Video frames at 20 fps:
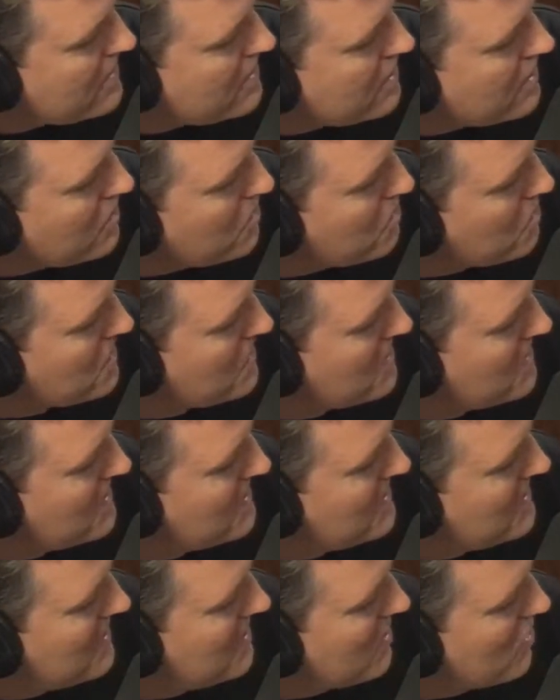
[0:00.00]
Do you
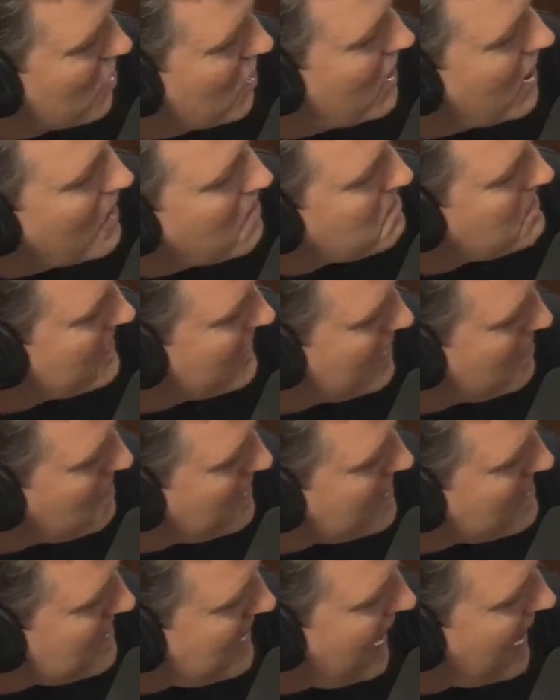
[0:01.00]
look up to
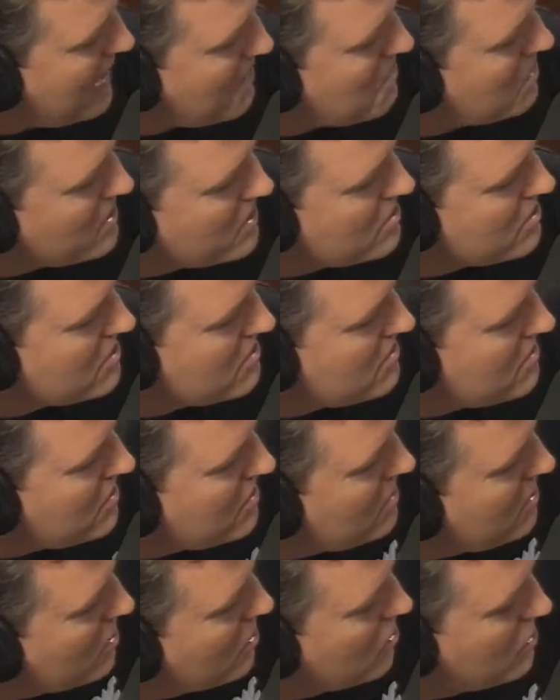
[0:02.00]
anybody's game, or
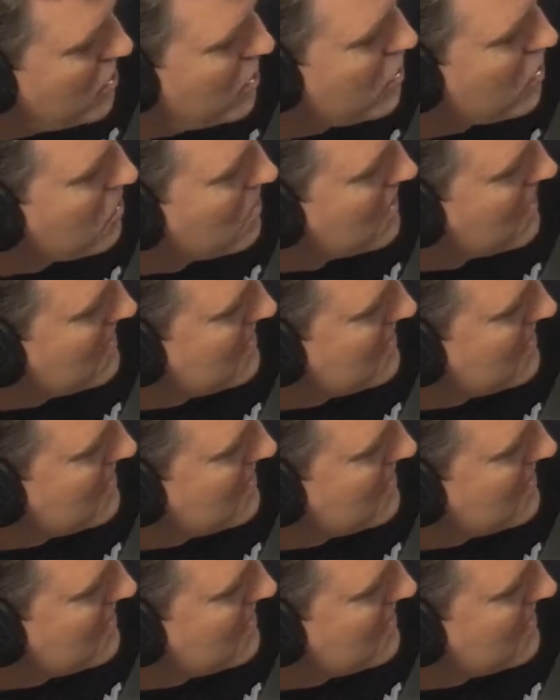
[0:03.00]
you're you?